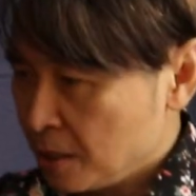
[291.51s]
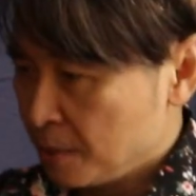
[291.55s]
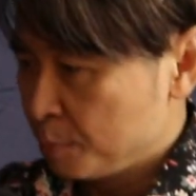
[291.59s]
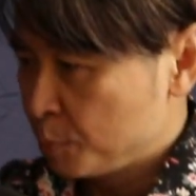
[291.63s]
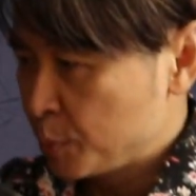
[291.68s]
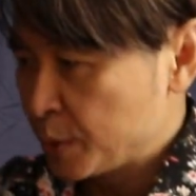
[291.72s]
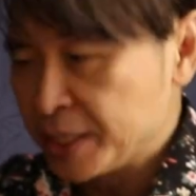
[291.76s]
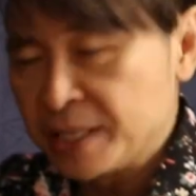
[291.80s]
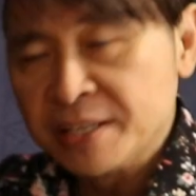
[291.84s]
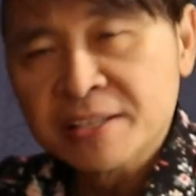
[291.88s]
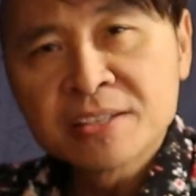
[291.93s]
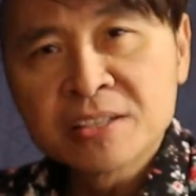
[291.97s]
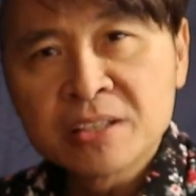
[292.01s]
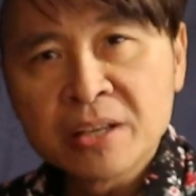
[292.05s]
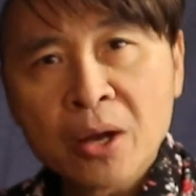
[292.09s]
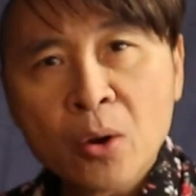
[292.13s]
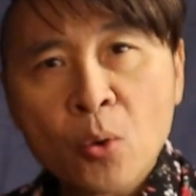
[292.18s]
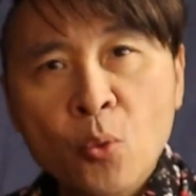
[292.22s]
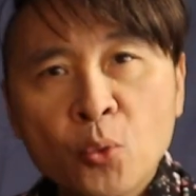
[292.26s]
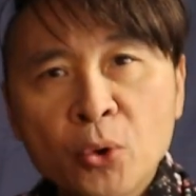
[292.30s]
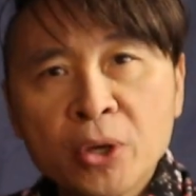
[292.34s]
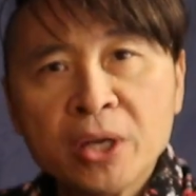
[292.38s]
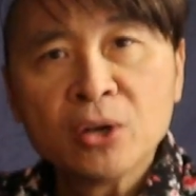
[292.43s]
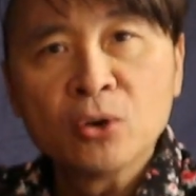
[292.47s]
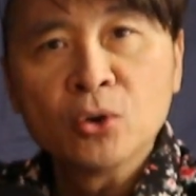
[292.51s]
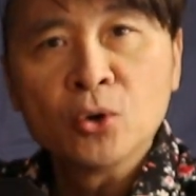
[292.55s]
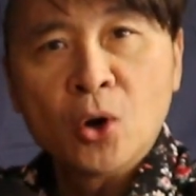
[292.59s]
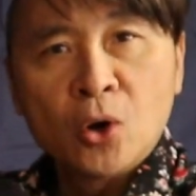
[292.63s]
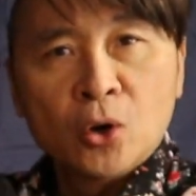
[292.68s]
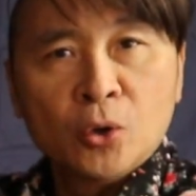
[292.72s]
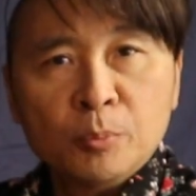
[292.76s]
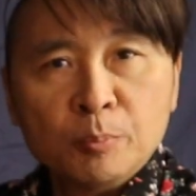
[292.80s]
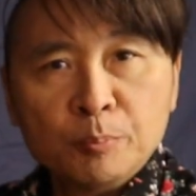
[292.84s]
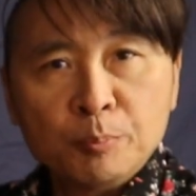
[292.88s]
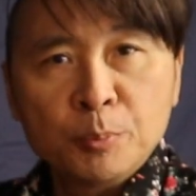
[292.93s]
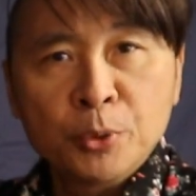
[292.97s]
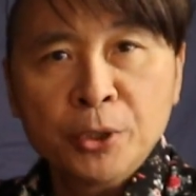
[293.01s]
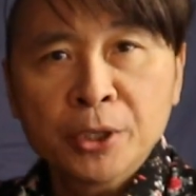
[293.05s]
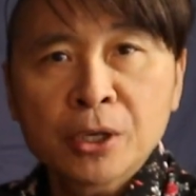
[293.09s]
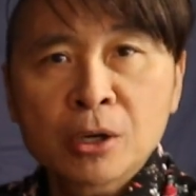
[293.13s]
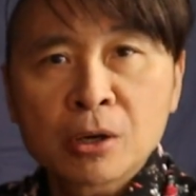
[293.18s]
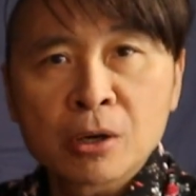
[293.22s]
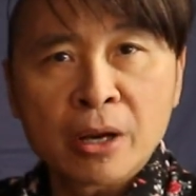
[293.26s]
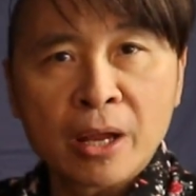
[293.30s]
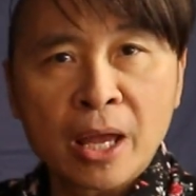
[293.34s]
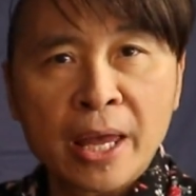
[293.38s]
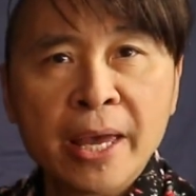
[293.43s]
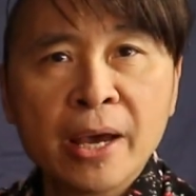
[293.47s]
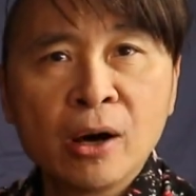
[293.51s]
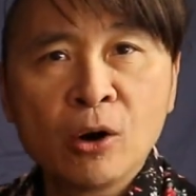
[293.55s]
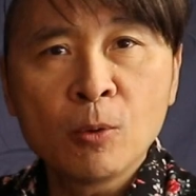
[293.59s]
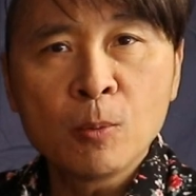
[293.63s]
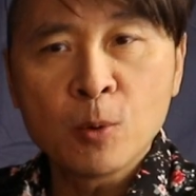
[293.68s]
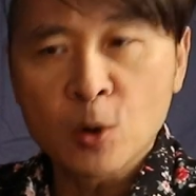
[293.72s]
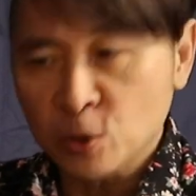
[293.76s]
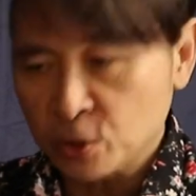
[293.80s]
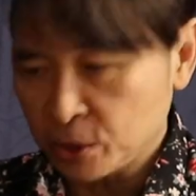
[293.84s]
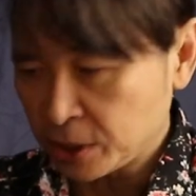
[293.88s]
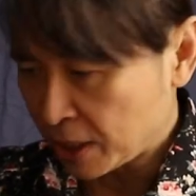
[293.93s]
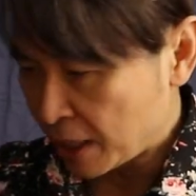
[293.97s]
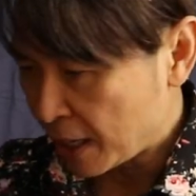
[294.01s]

but instead we put our elbows